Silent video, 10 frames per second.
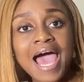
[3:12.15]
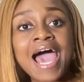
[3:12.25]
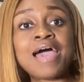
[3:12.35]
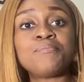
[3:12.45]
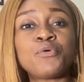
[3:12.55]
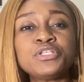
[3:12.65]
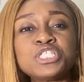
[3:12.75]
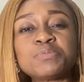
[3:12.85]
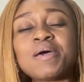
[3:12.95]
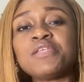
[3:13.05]
I am going to
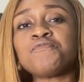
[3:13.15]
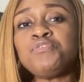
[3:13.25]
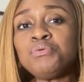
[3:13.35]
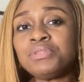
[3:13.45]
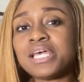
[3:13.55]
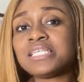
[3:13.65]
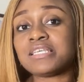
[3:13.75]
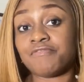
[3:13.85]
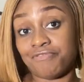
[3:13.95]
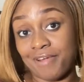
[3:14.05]
spend a few days
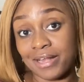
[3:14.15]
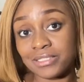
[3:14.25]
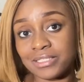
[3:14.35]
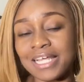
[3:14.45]
in France.